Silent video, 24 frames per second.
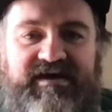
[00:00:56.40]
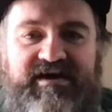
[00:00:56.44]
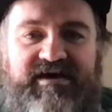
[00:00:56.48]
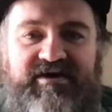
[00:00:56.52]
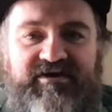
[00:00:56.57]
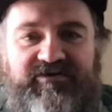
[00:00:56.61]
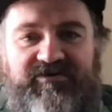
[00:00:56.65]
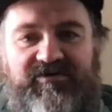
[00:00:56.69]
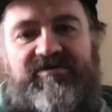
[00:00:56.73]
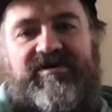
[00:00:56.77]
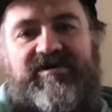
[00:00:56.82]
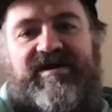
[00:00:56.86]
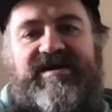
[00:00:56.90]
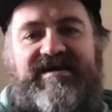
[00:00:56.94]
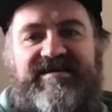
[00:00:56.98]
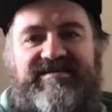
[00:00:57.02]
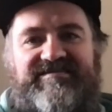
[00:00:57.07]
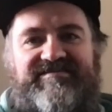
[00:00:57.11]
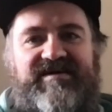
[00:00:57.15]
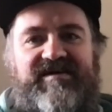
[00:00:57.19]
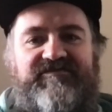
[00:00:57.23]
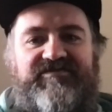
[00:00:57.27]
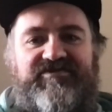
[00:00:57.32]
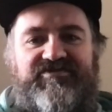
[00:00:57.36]
go and get
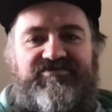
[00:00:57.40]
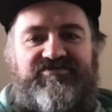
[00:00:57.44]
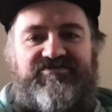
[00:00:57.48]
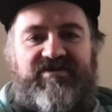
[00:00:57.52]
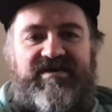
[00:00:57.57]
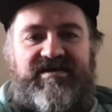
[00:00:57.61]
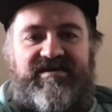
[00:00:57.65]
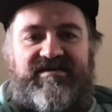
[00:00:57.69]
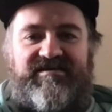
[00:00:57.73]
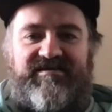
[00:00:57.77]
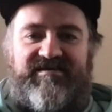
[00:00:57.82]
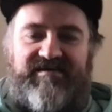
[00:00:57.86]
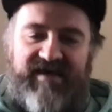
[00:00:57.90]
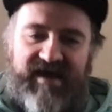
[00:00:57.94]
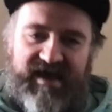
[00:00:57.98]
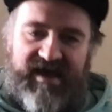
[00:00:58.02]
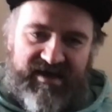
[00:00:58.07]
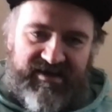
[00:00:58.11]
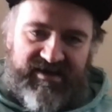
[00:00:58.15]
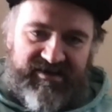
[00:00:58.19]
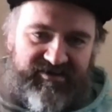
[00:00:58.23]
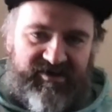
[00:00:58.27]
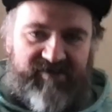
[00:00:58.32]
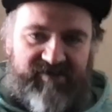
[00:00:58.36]
yourself a drink,
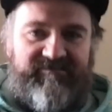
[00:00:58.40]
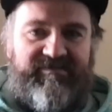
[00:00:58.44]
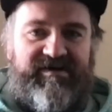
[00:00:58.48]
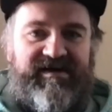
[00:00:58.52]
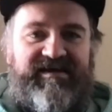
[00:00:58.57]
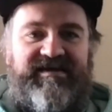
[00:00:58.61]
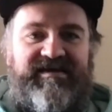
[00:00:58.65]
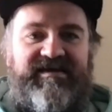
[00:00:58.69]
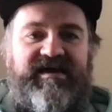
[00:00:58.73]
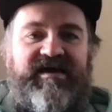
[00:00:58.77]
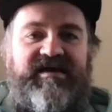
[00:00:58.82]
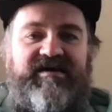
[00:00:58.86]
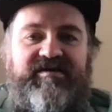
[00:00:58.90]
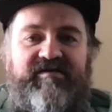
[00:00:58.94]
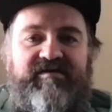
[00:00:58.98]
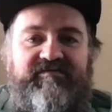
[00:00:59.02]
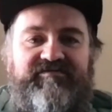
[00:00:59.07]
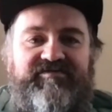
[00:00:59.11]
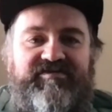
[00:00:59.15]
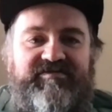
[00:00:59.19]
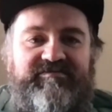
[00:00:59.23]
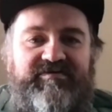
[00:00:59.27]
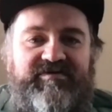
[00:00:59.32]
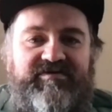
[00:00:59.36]
come back and get
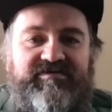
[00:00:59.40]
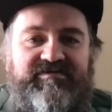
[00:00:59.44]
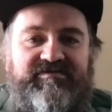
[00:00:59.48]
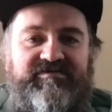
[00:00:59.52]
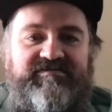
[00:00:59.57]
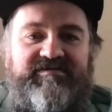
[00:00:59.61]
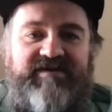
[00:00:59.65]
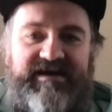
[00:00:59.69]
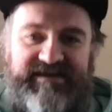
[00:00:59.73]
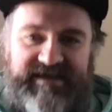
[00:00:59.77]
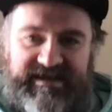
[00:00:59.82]
comfortable, and